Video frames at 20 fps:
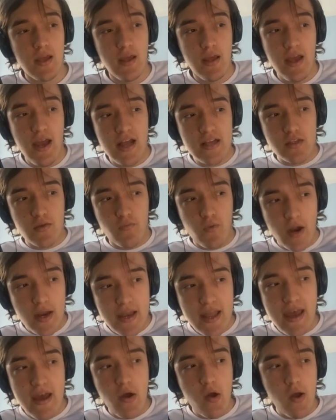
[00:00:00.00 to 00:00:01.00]
As of right
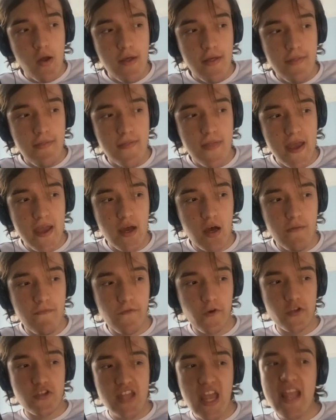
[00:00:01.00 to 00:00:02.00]
now, they are
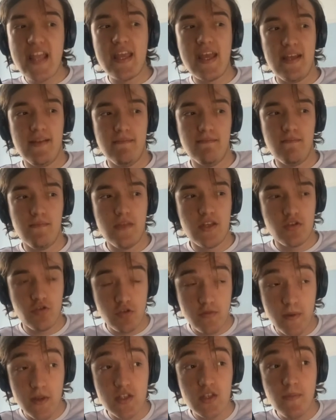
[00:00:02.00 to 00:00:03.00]
forsaking this
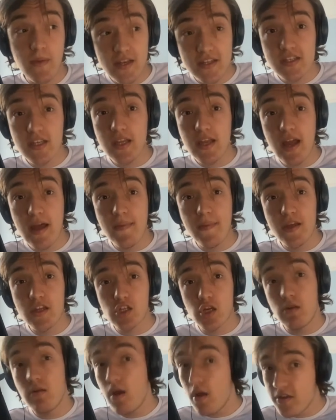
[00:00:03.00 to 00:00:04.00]
responsibility, and they
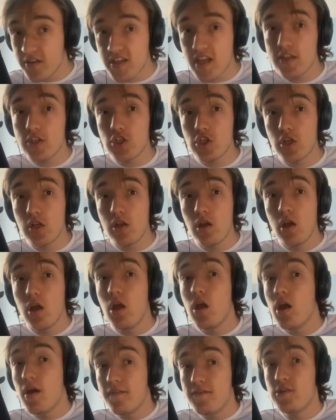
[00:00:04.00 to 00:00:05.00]
show no intention
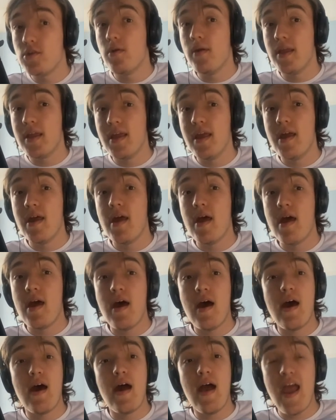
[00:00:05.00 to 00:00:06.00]
of doing
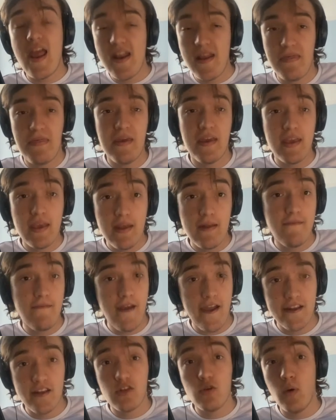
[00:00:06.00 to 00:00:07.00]
anything, in
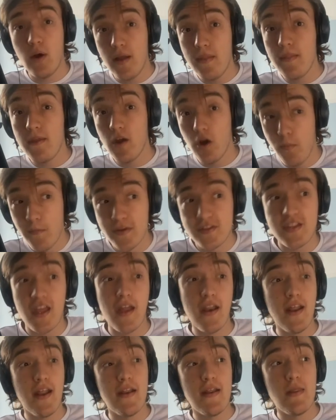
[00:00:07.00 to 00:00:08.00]
fact, quite the opposite.
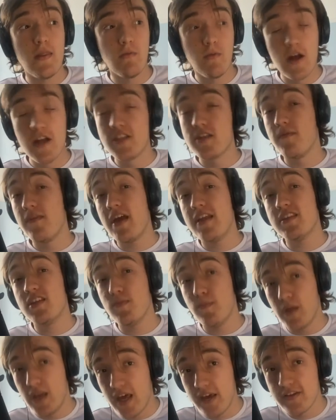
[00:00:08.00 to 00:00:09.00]
And in the words of Nancy
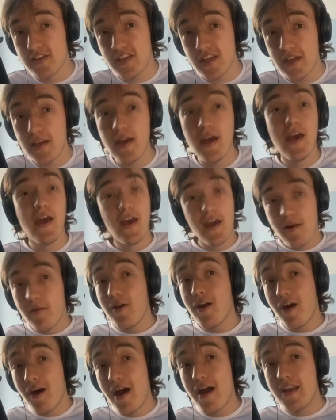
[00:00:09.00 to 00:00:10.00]
Pelosi, we
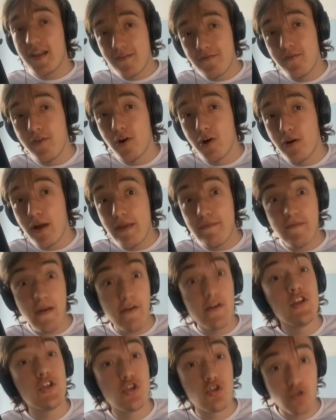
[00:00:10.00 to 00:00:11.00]
are heading for a
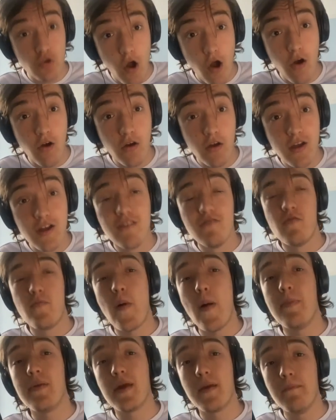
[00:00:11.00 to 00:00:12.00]
very strong
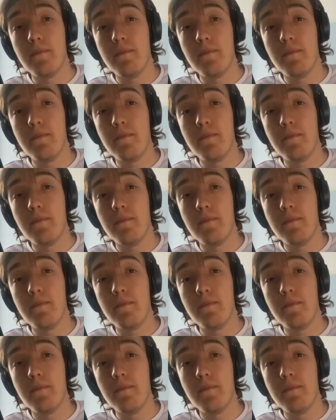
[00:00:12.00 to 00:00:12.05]
Republican